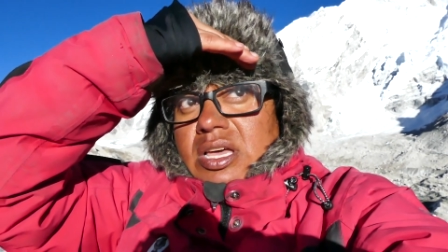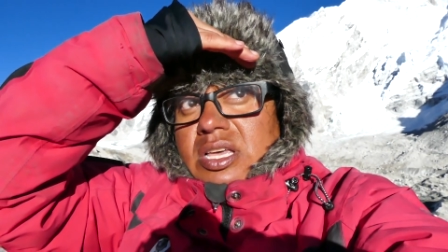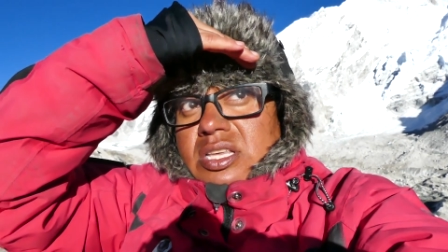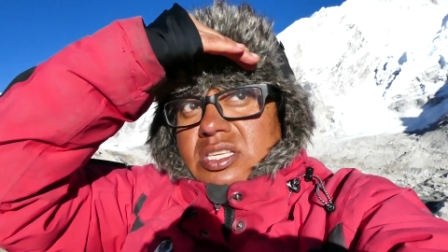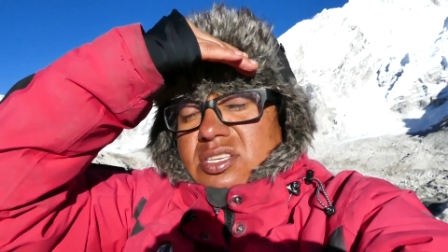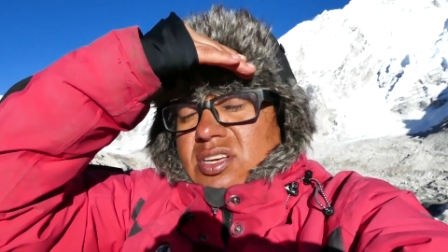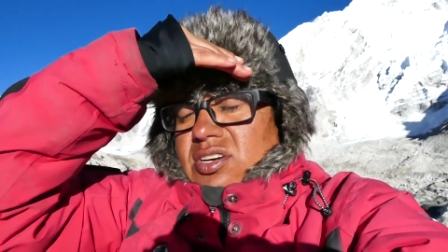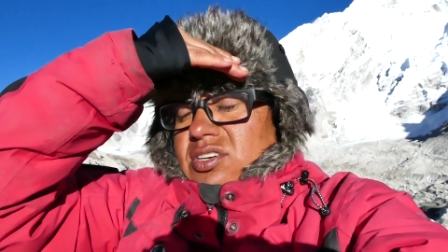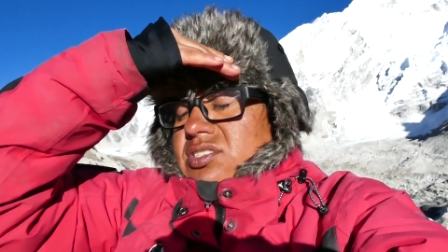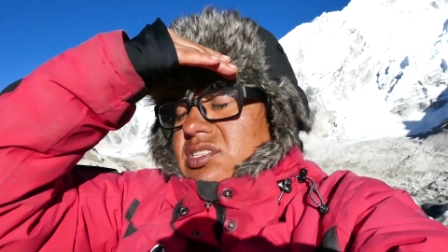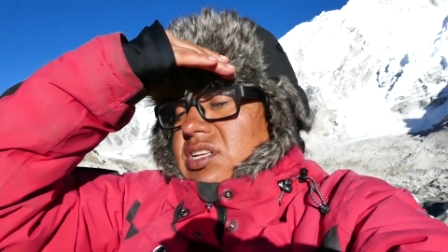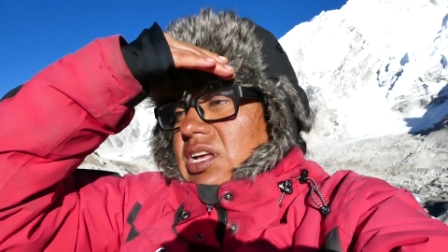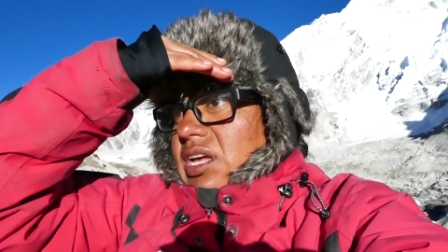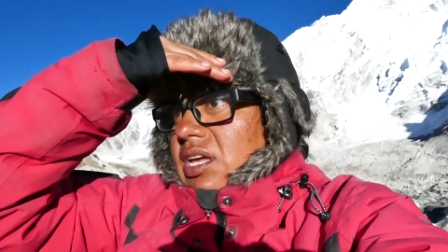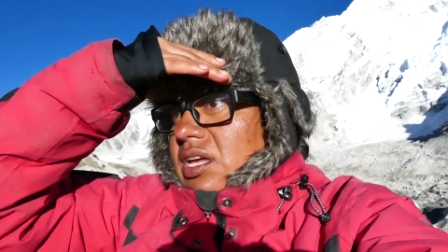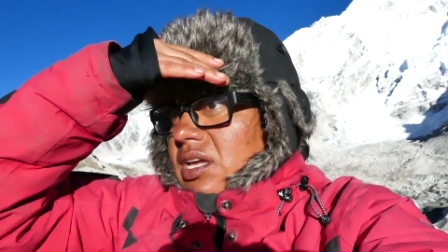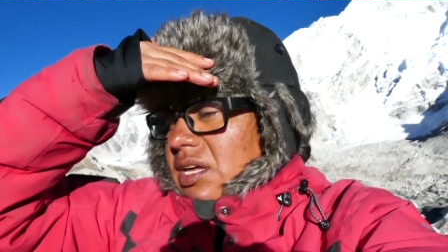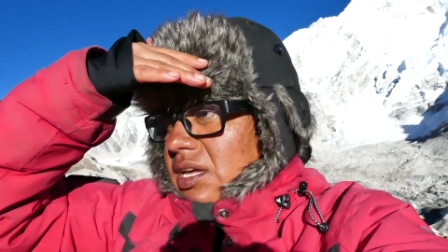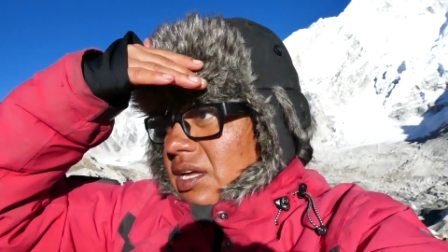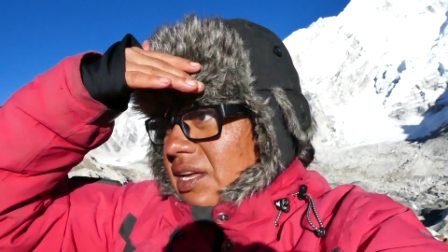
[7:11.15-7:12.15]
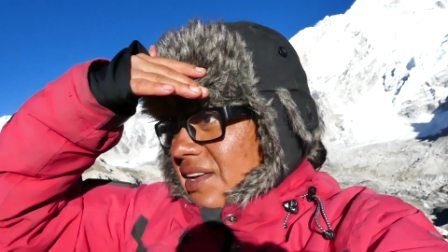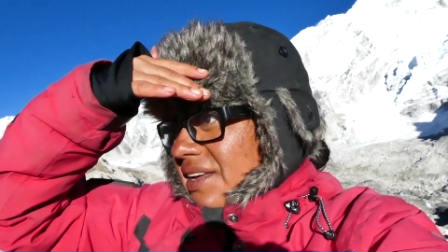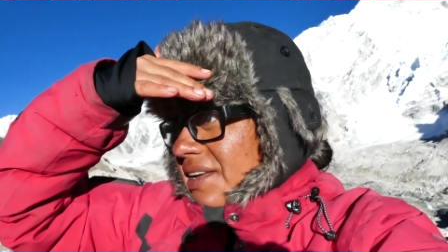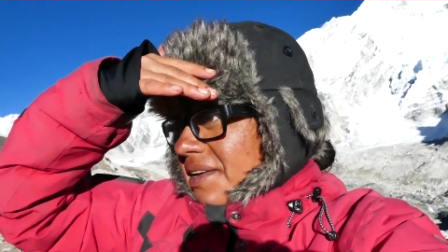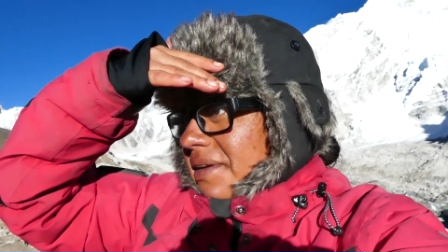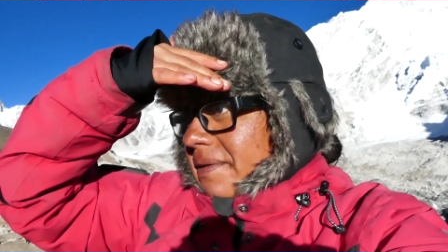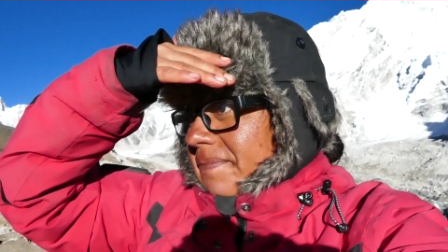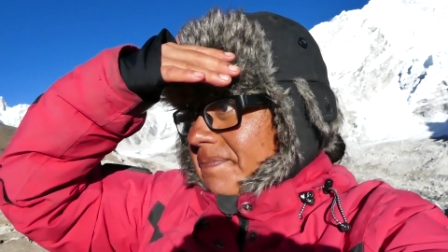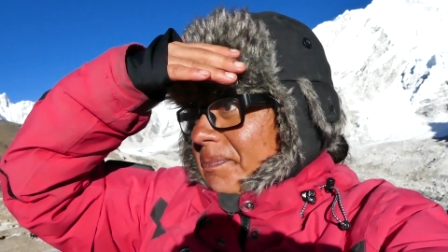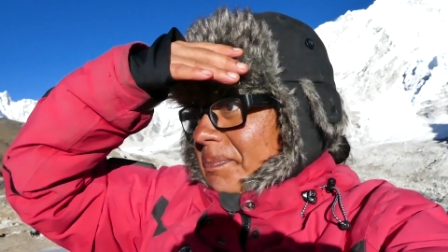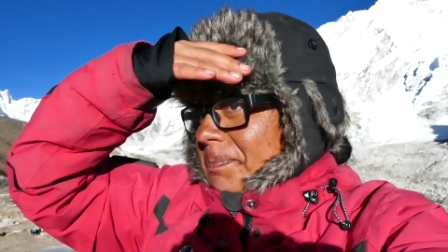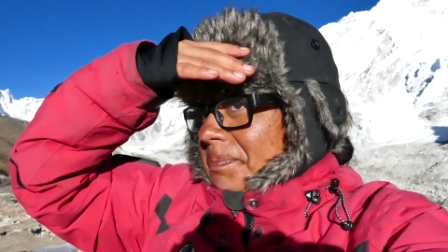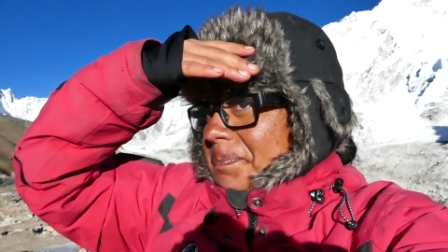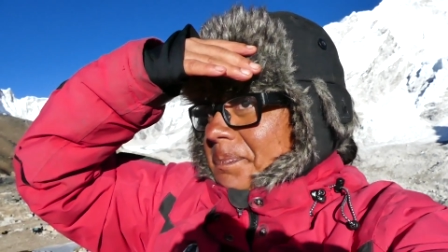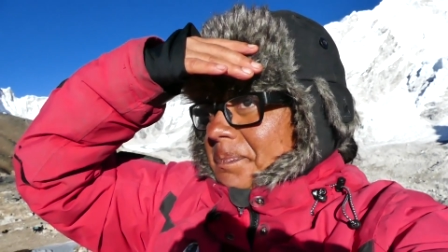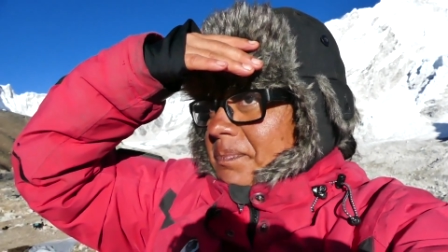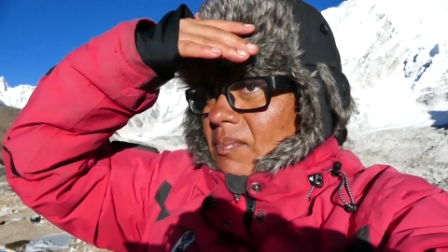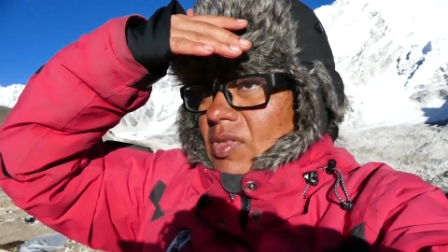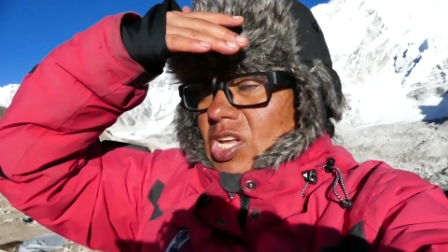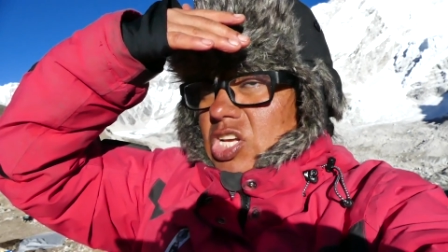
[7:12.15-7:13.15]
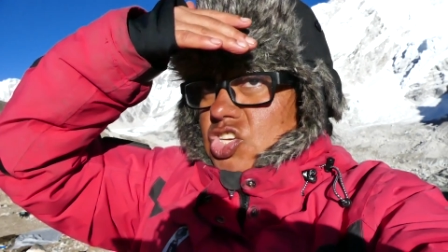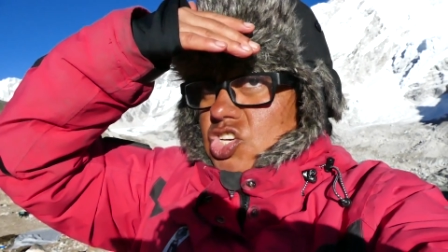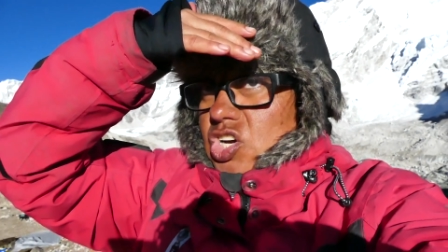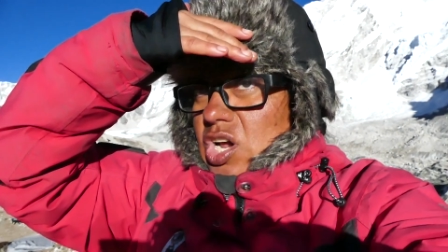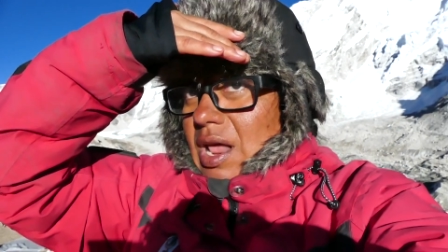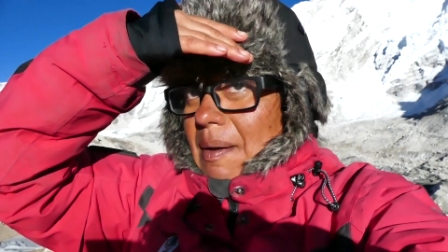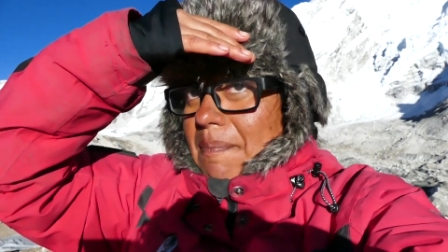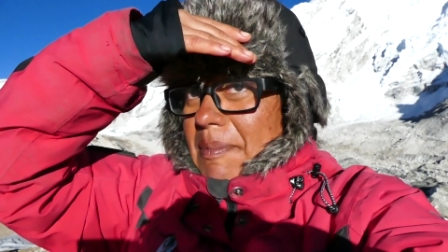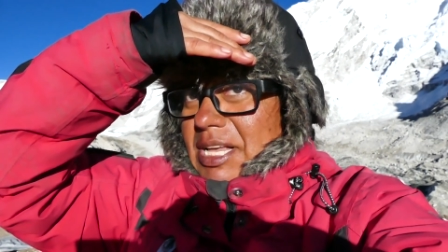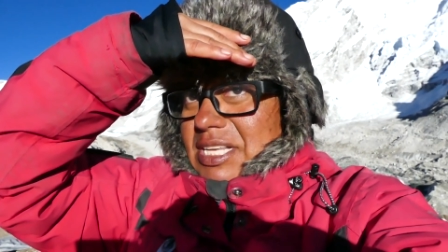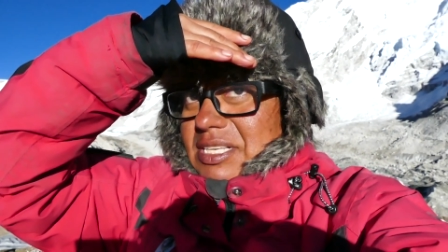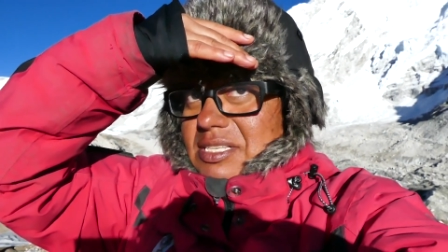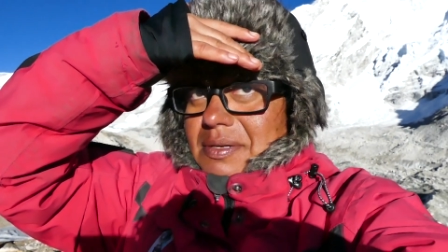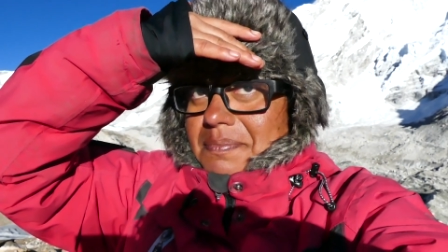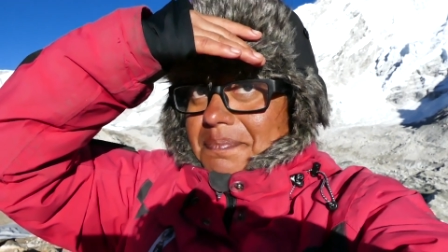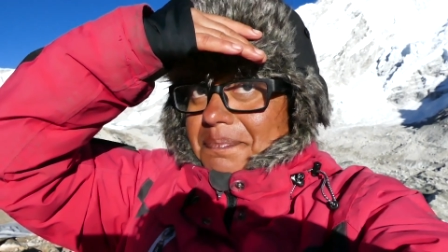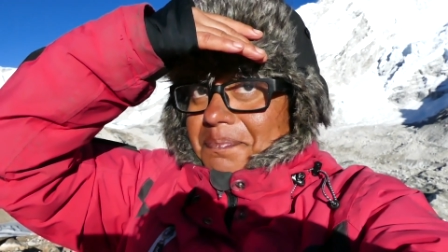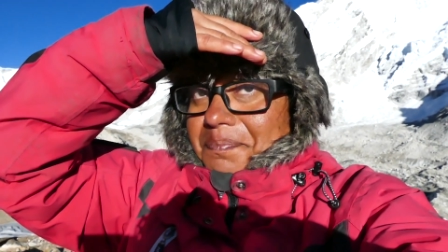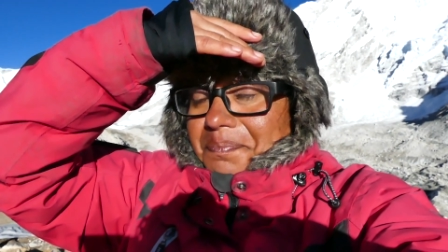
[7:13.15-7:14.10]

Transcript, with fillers: Seriously, Cho La Pass.